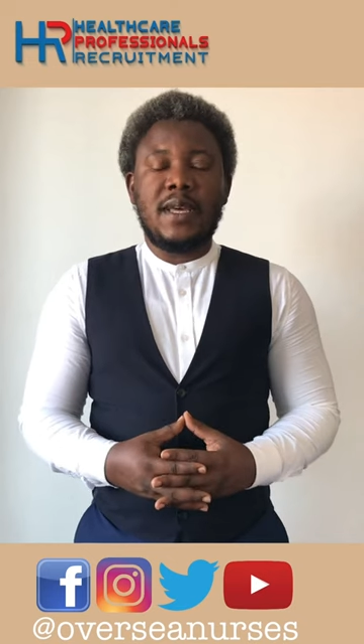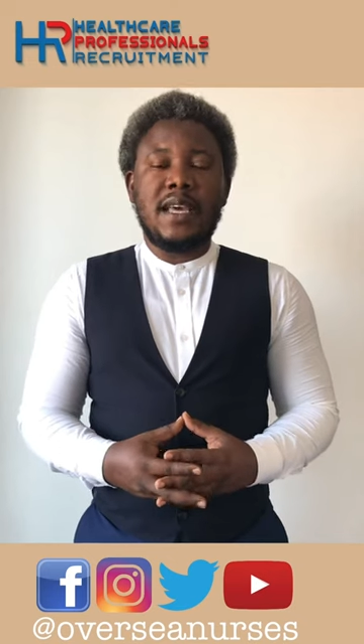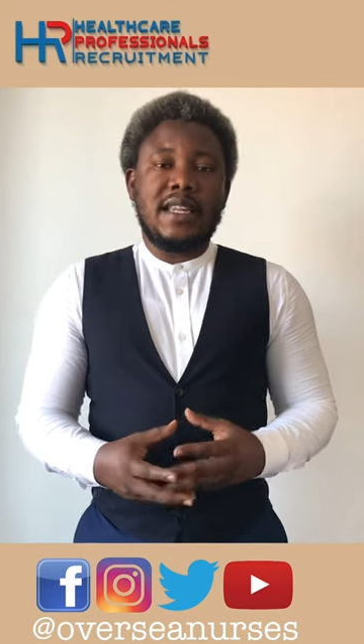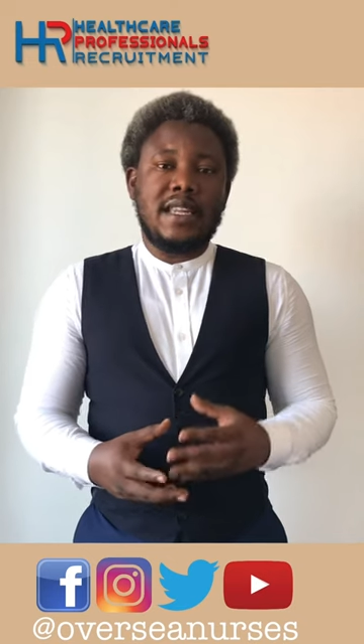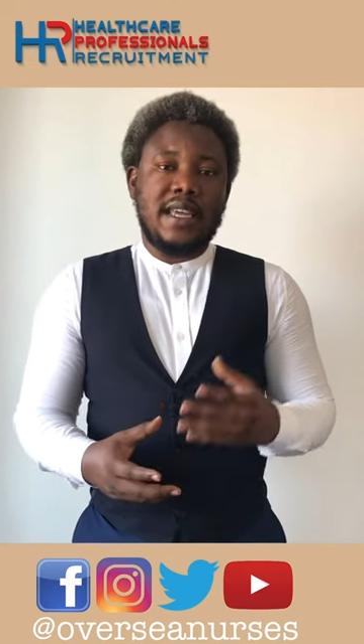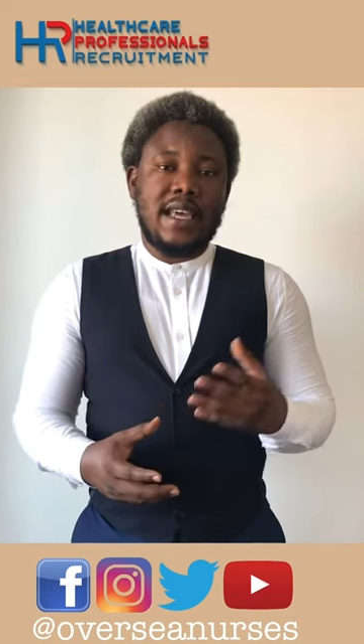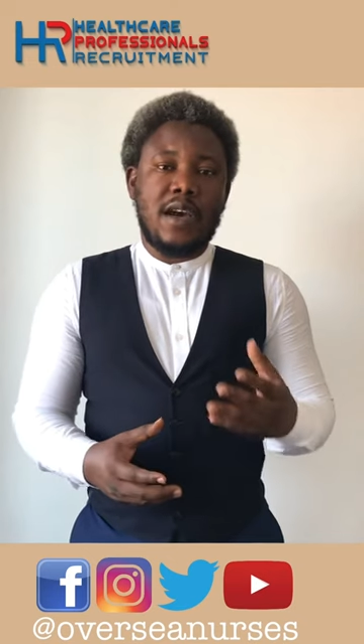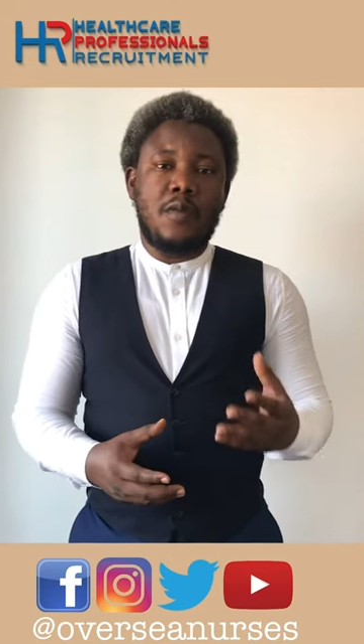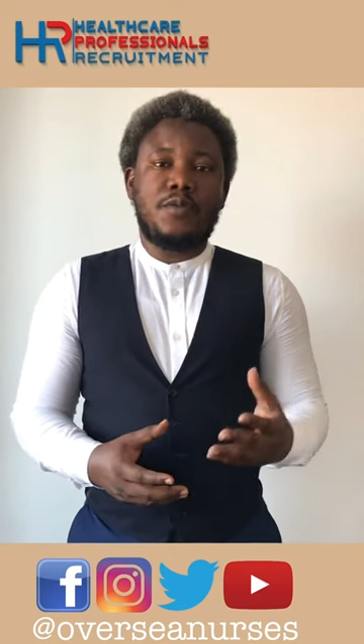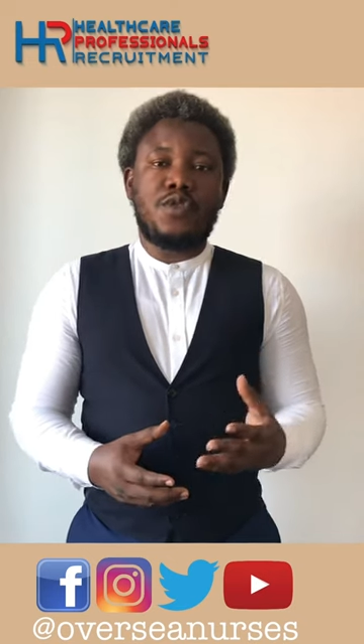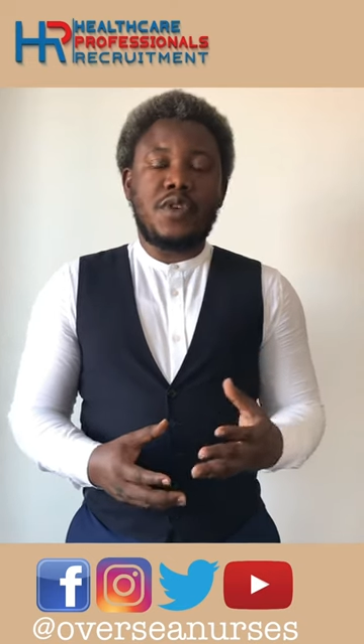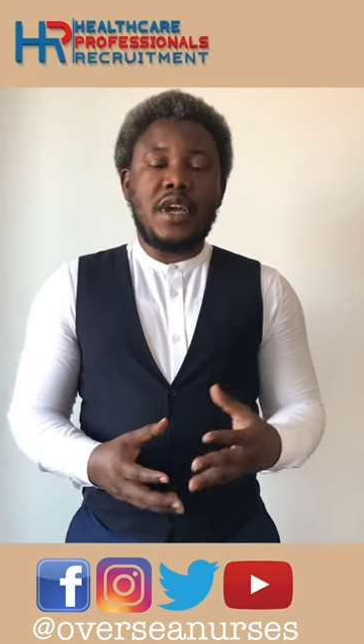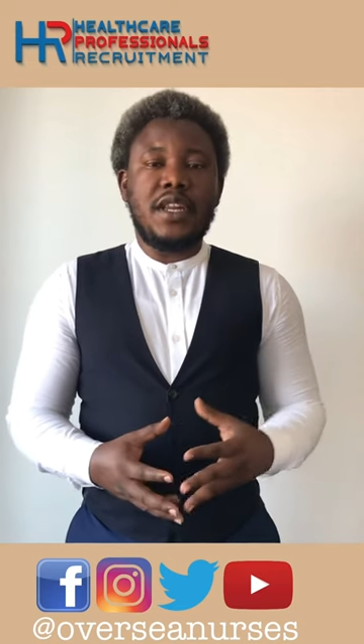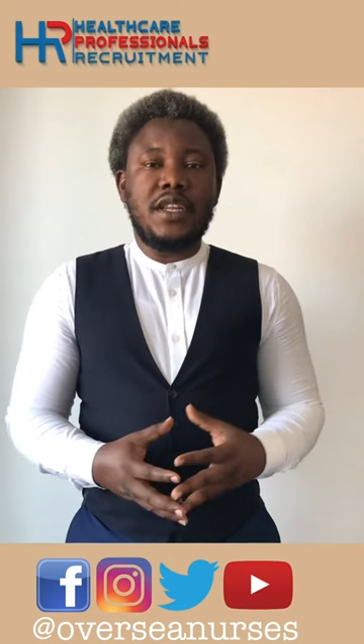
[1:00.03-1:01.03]
They help
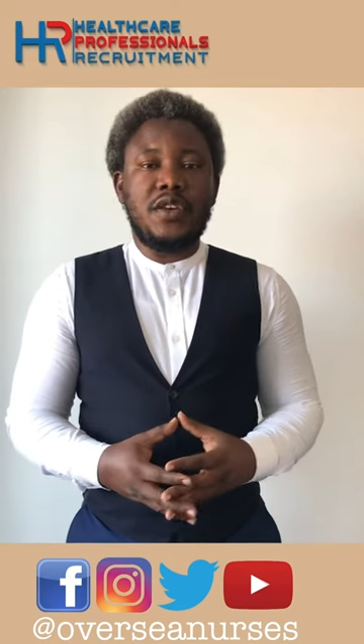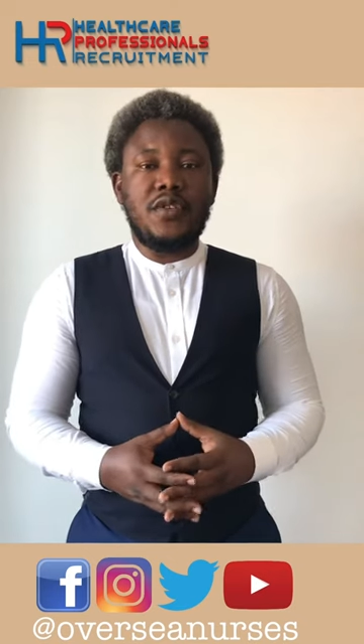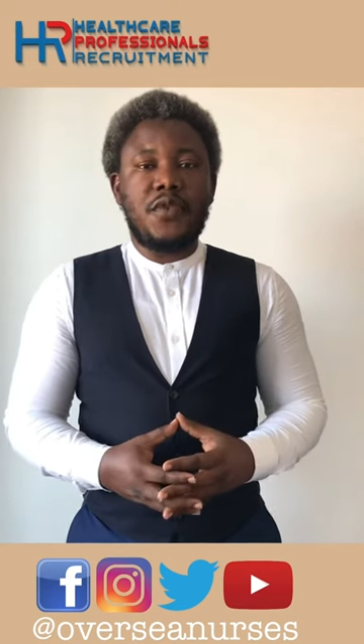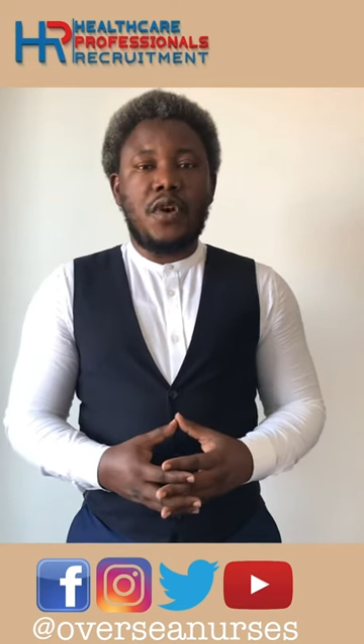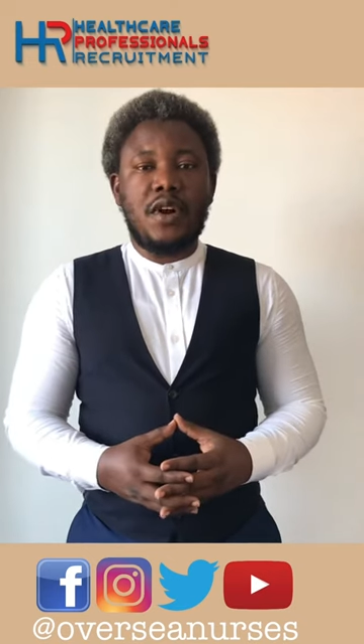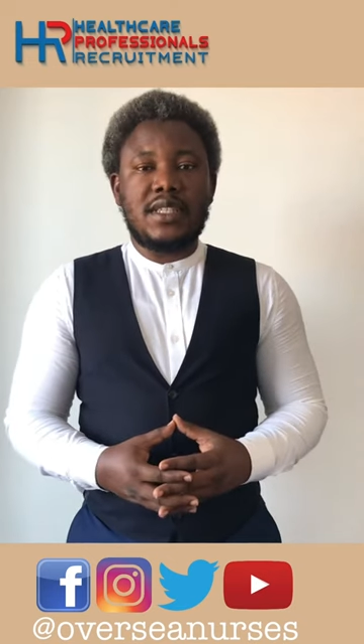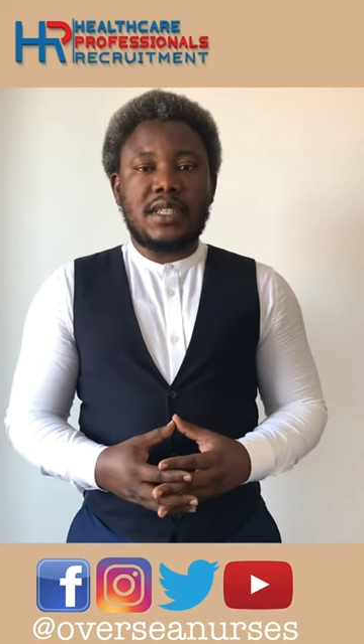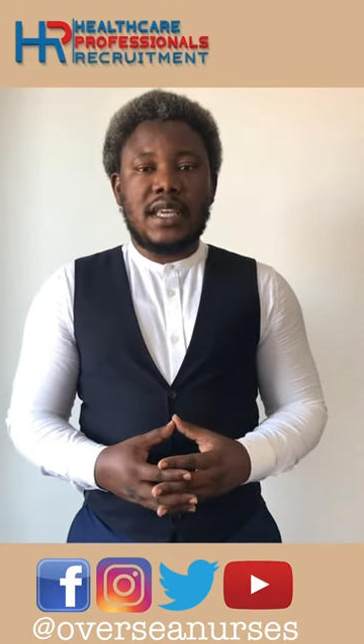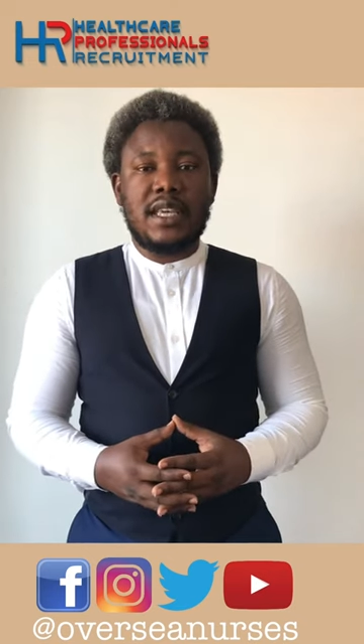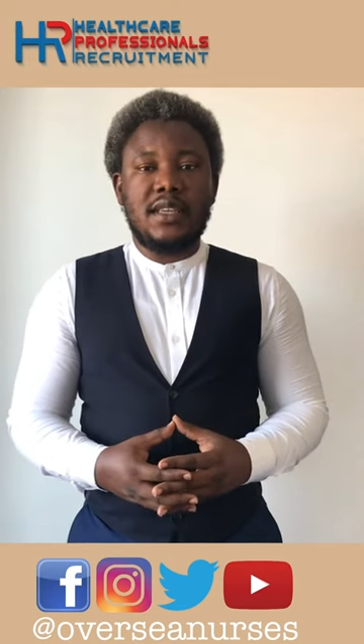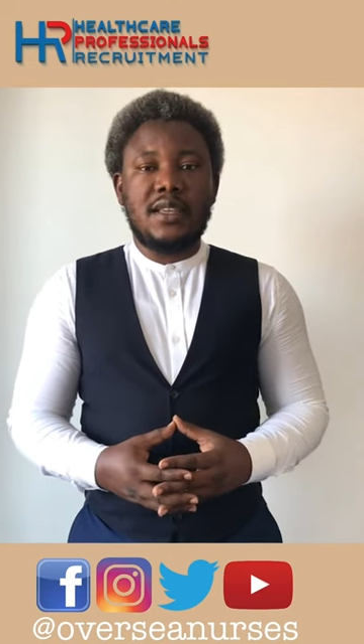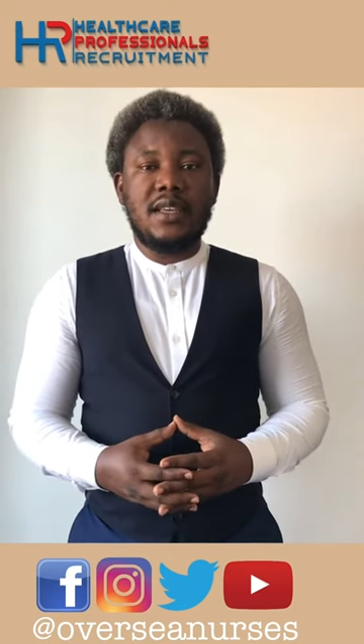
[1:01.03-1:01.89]
train you for OSCE.